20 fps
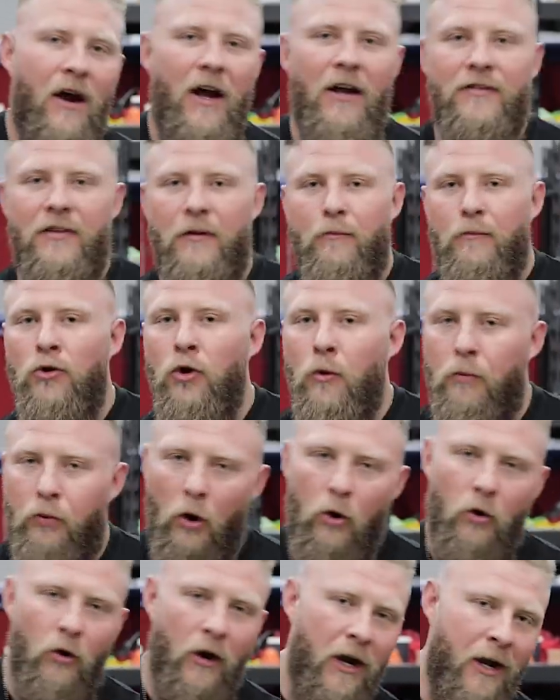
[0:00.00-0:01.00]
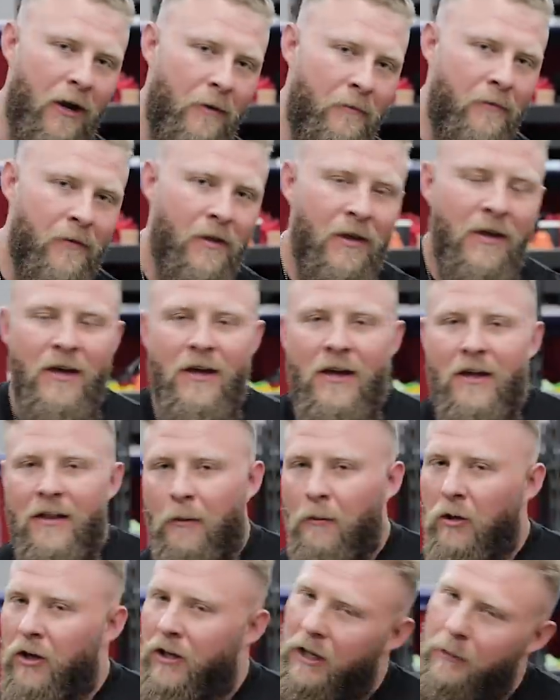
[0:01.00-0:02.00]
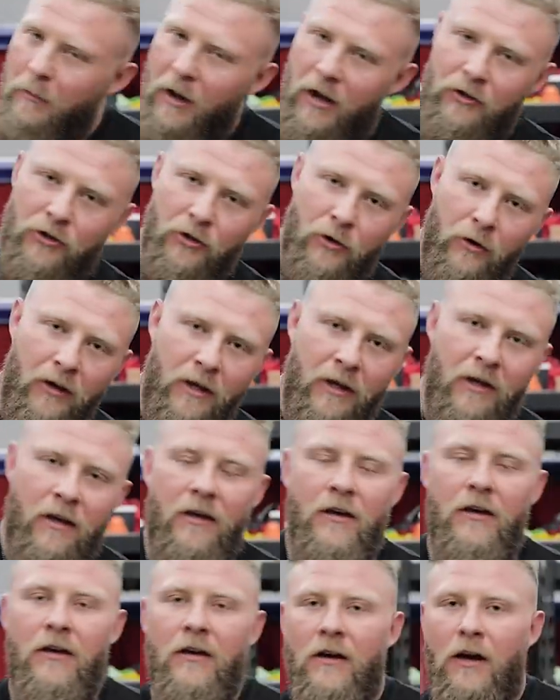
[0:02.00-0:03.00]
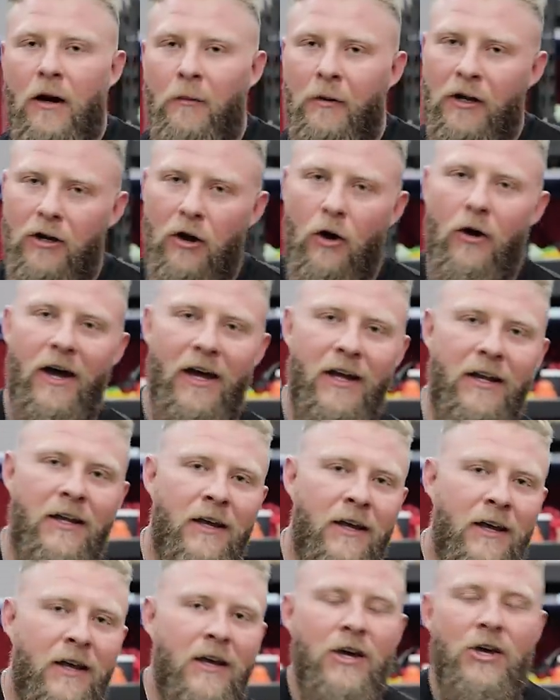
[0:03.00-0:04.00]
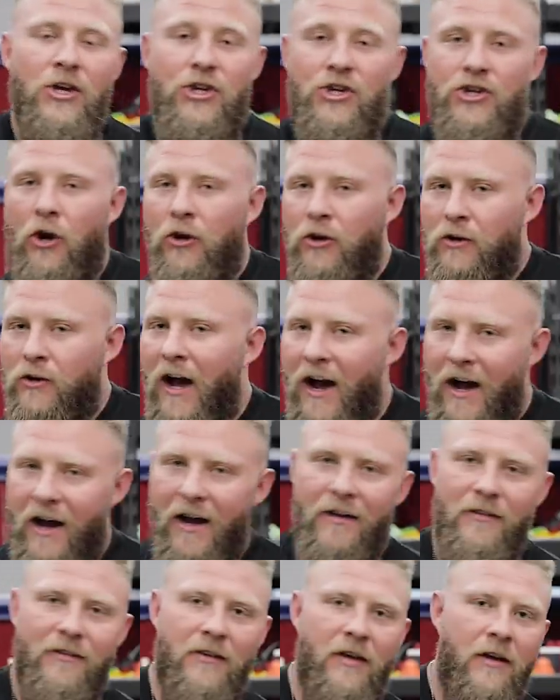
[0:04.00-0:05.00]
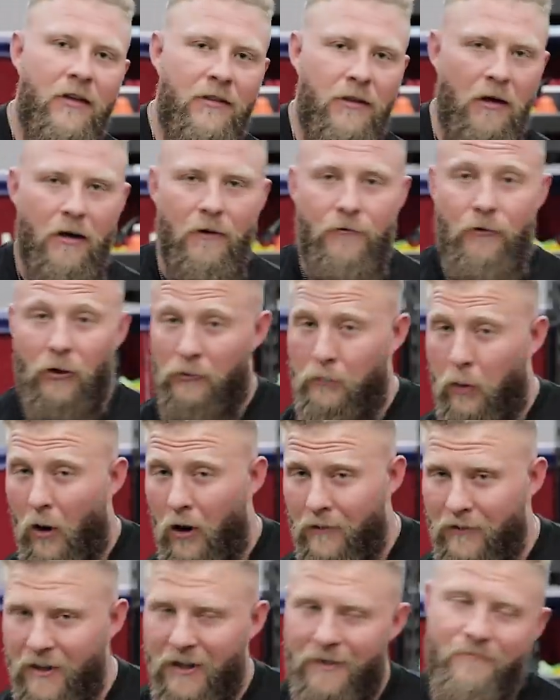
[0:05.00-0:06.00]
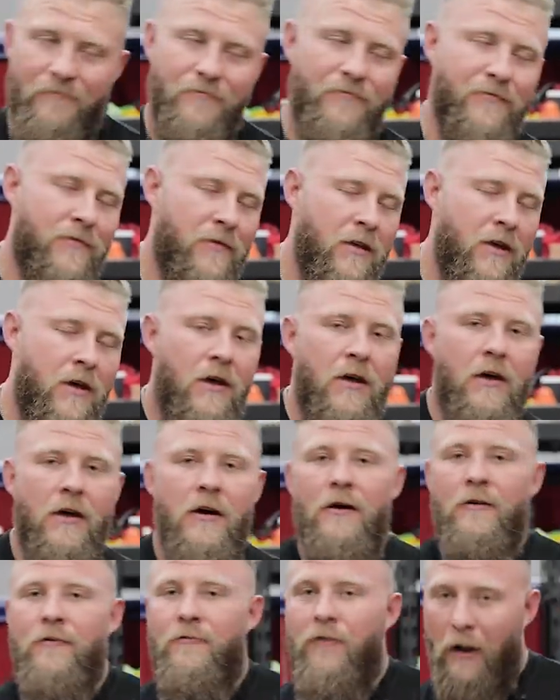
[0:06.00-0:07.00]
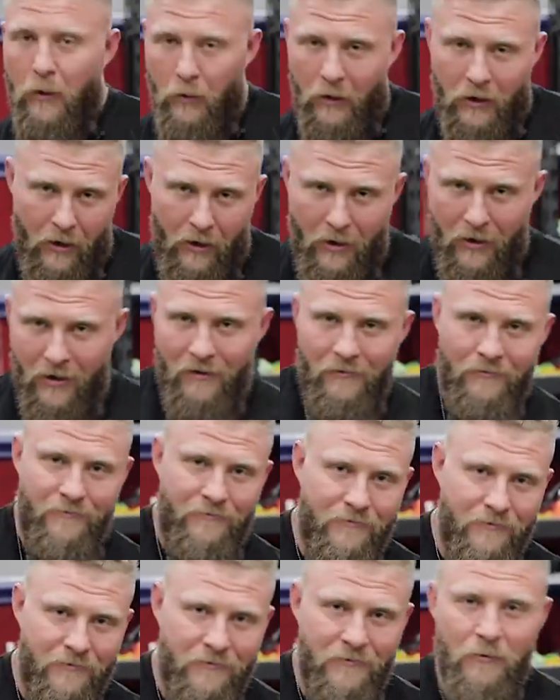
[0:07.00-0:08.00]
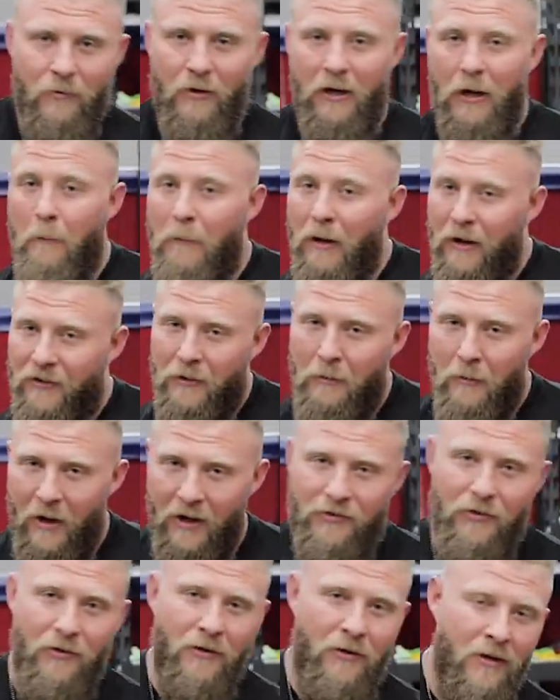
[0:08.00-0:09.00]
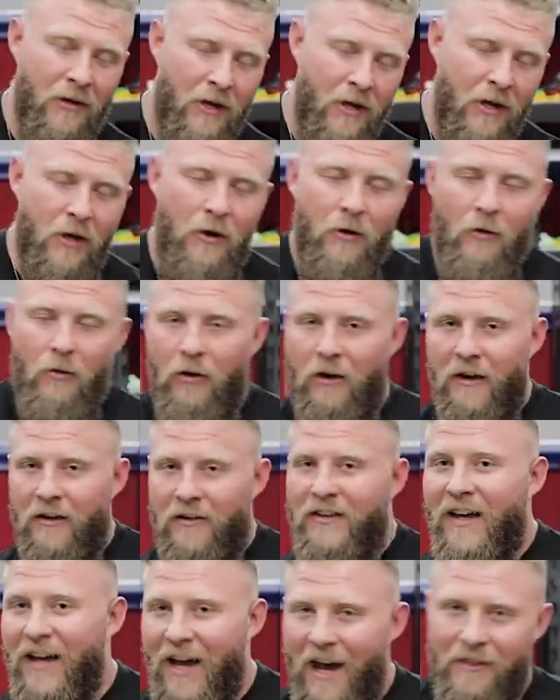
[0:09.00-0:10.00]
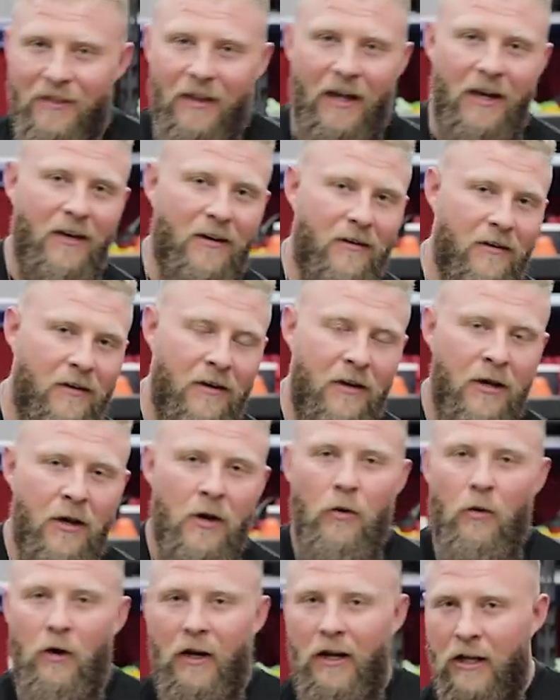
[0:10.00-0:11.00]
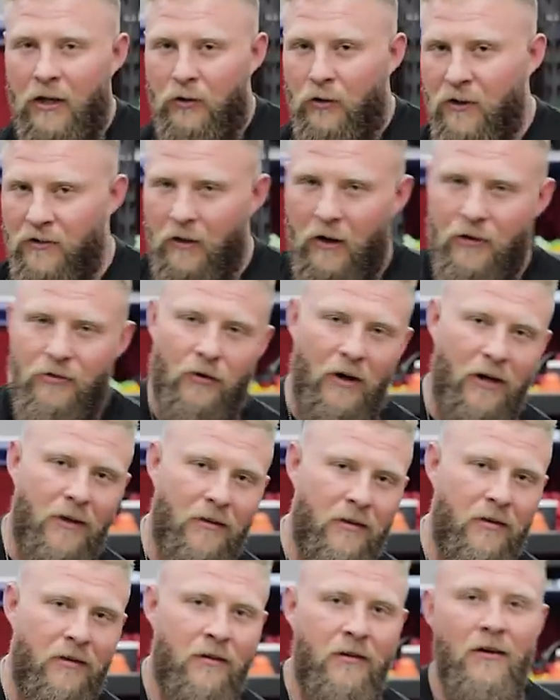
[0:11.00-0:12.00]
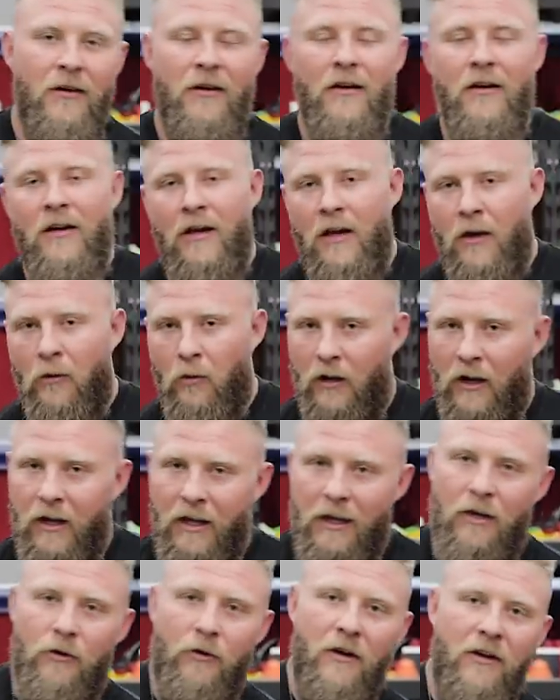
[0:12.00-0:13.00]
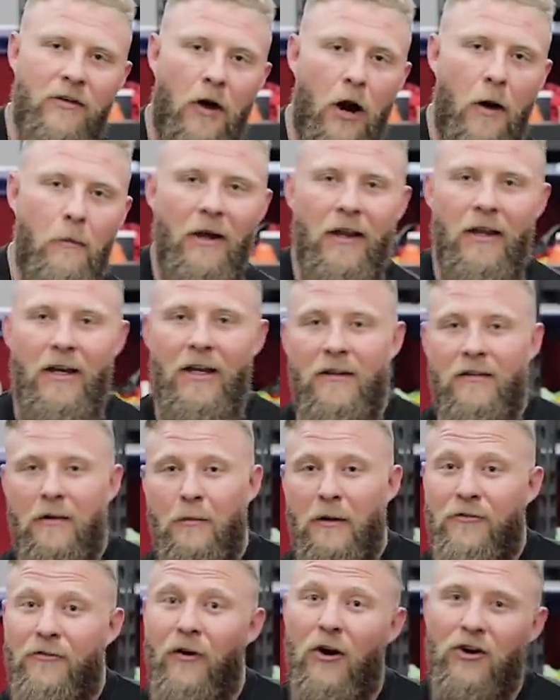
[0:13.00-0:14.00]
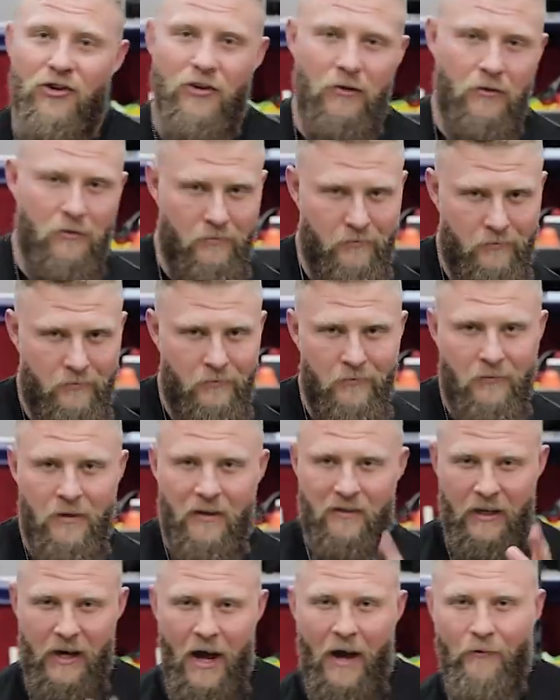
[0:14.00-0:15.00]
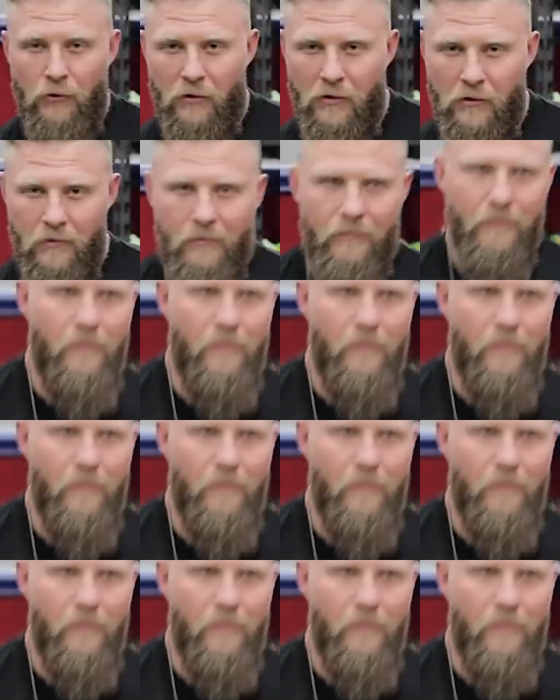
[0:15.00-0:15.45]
right, it's a new program that I'm looking about doing. I'm gonna go ahead, show you guys the first part of it. Follow along. We're gonna build some muscle. We're gonna stay athletic. We're gonna increase our strength. We're gonna increase our ability to be functional. Let's get after it.